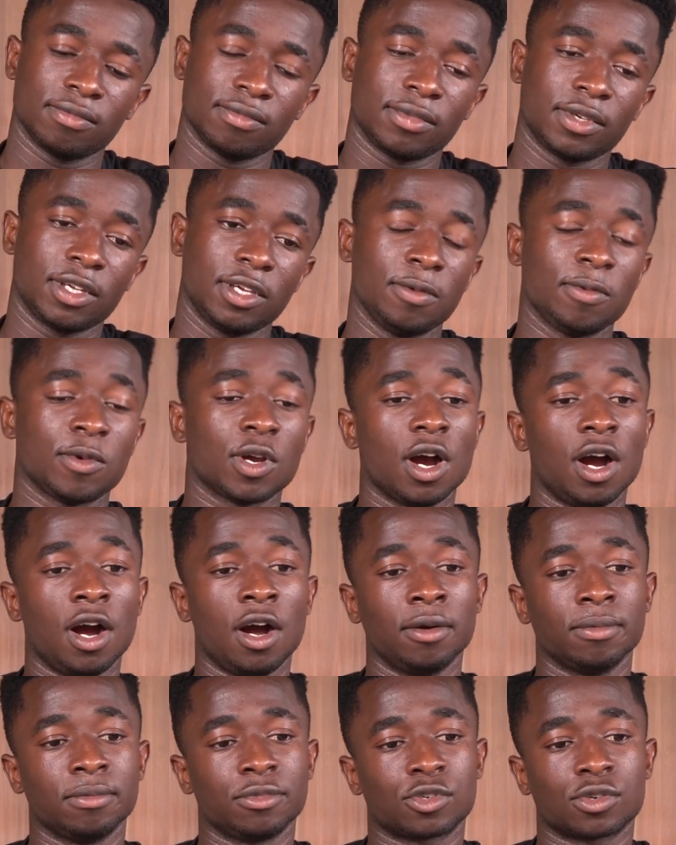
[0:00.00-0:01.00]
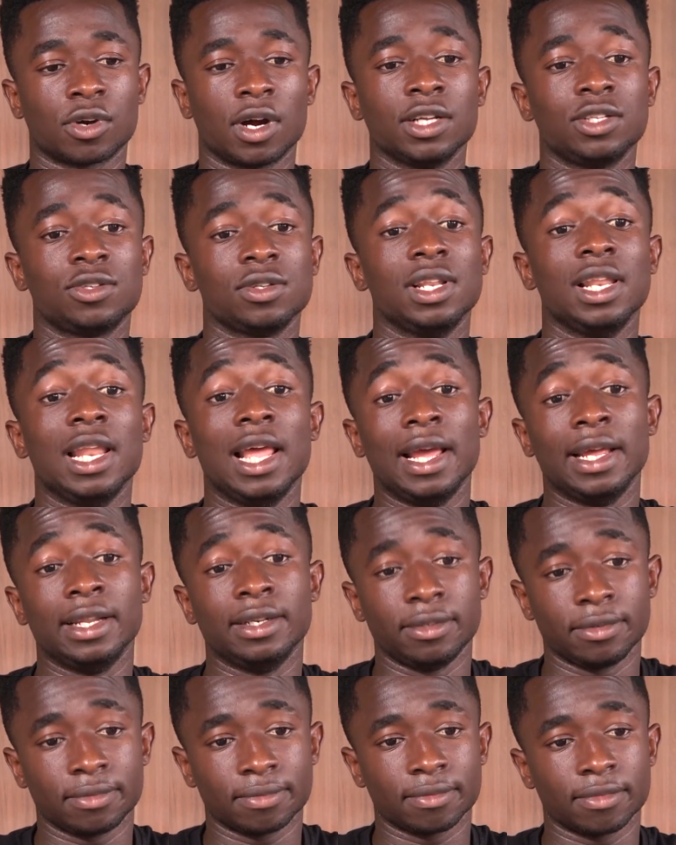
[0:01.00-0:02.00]
keep calm, try to
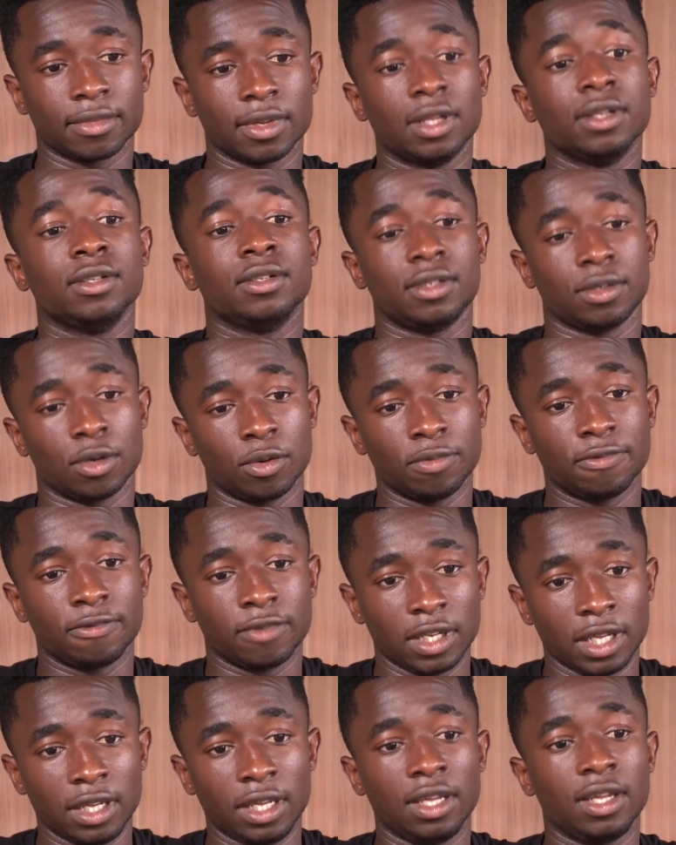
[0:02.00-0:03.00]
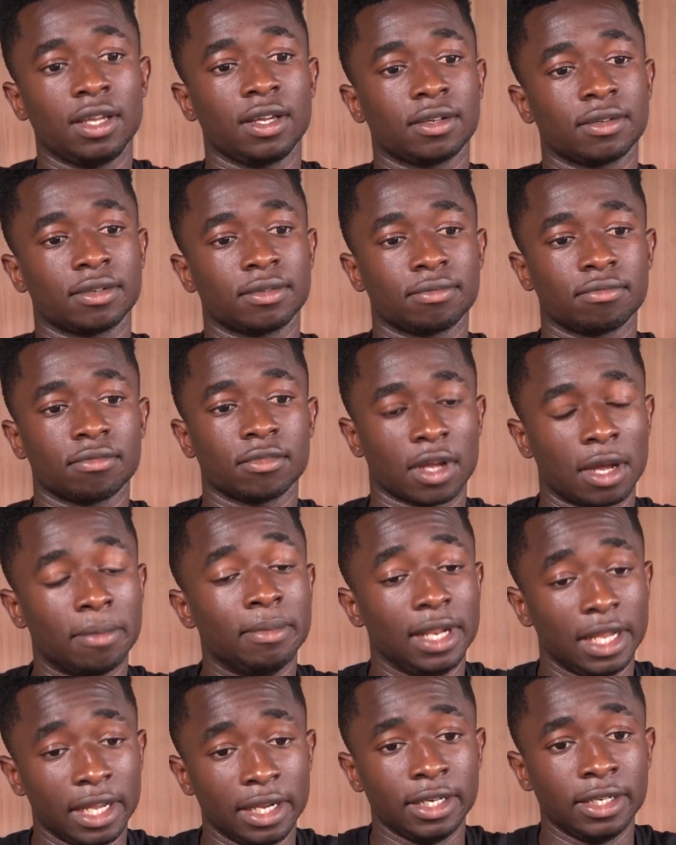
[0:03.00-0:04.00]
learn, and hopefully
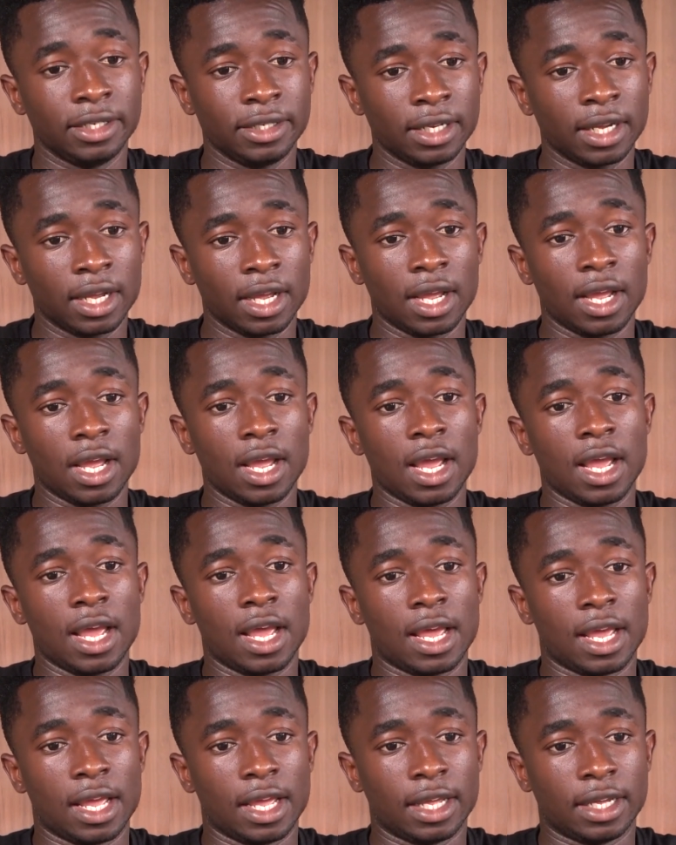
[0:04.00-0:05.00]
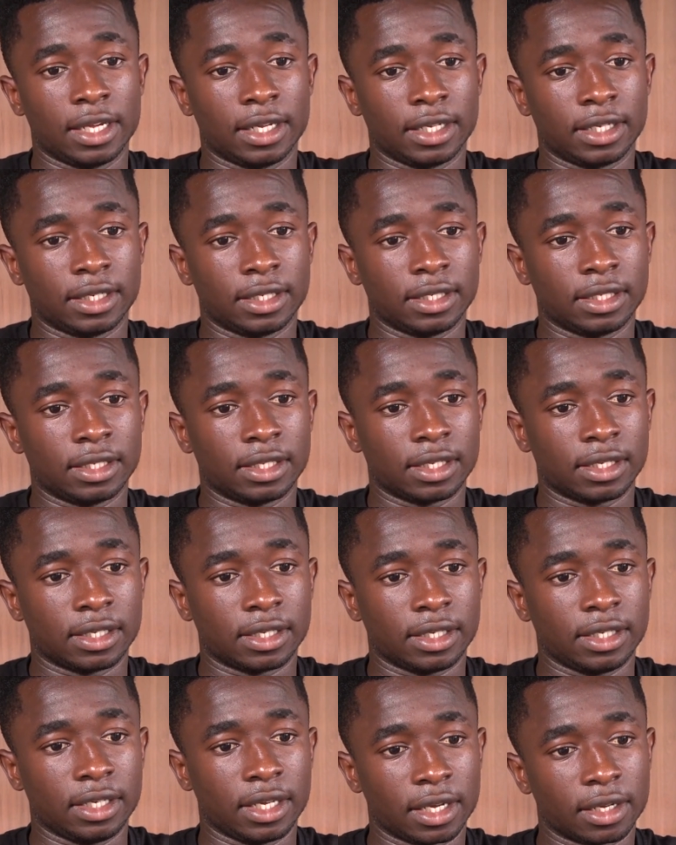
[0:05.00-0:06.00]
I'm learning.
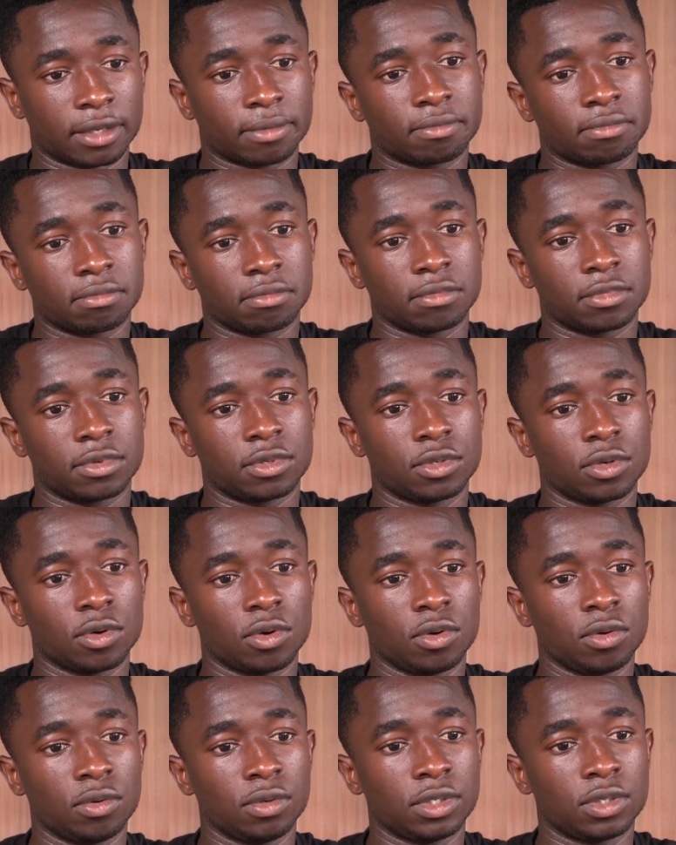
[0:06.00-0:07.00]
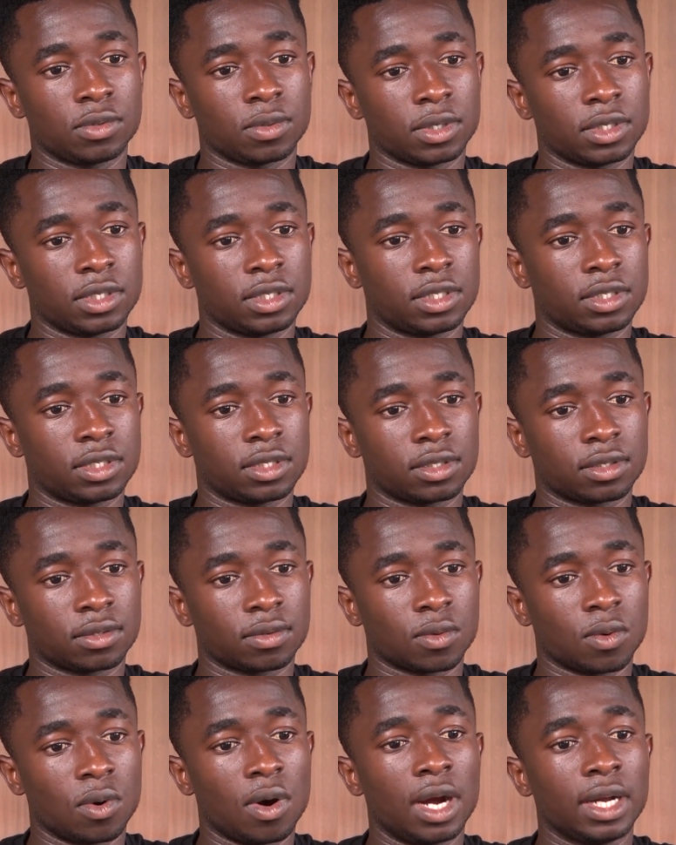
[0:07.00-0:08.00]
And so it was
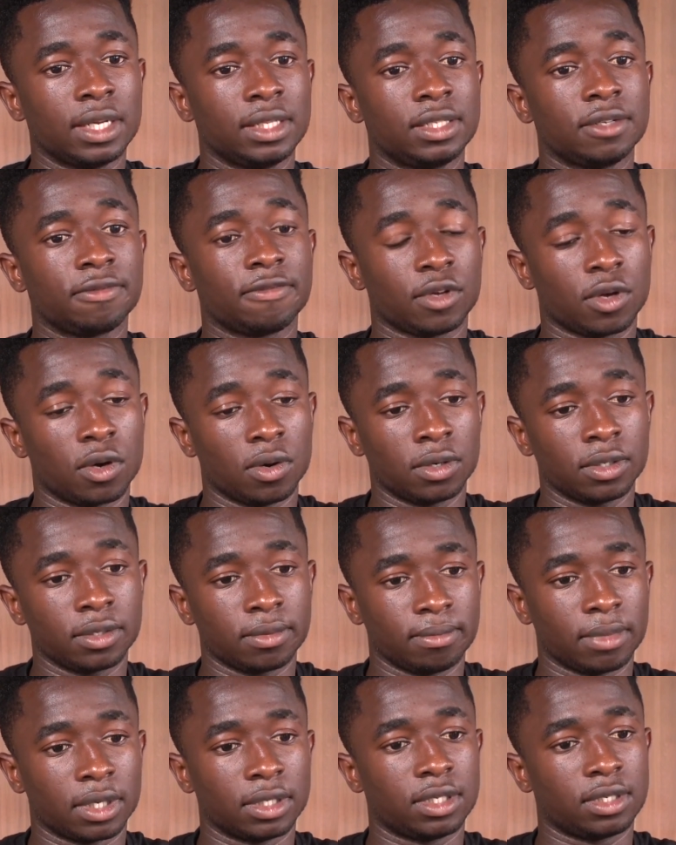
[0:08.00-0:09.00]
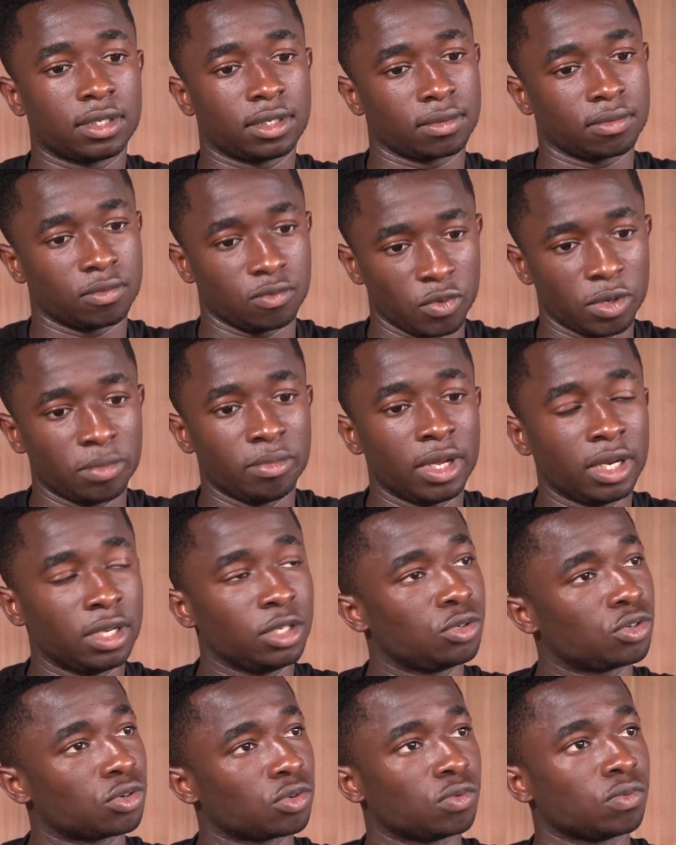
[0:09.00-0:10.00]
quite difficult, but we made
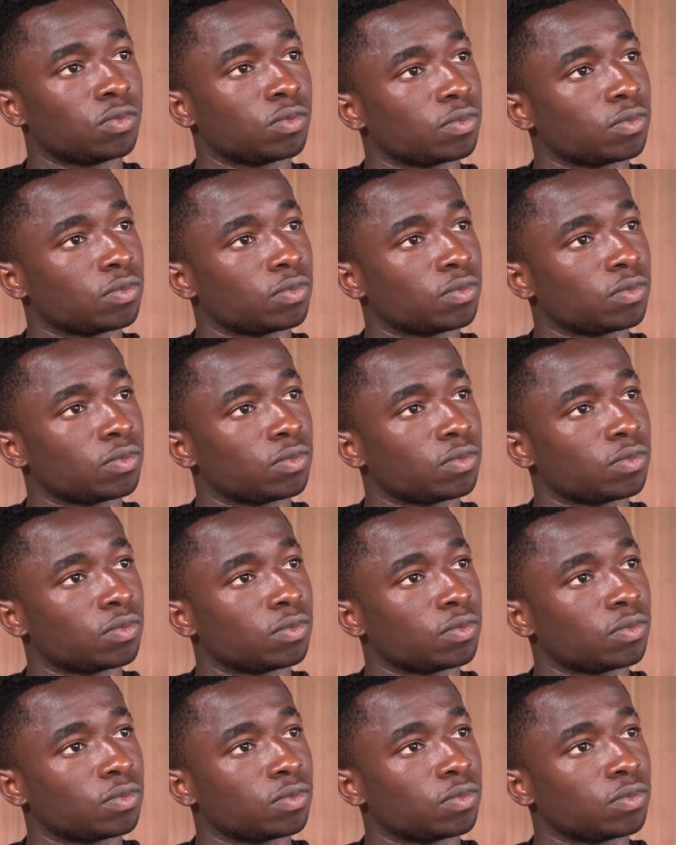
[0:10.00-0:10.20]
it through.